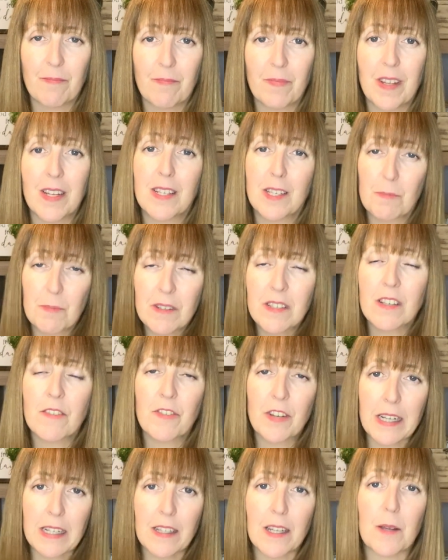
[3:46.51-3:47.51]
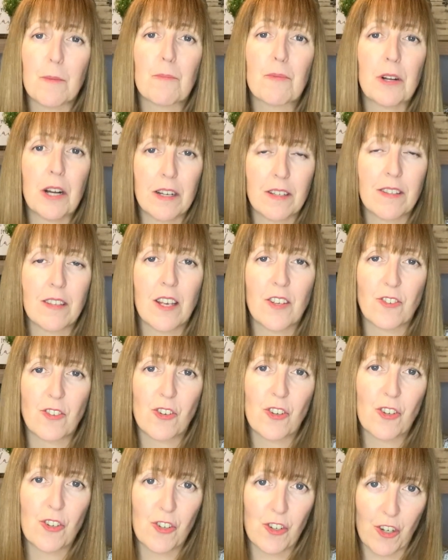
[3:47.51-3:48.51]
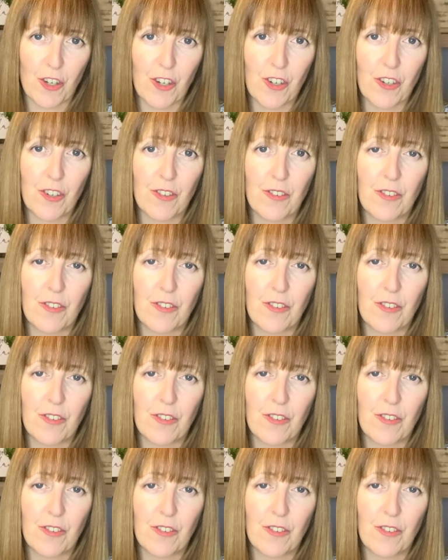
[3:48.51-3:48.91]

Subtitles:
and specifically processed sugar.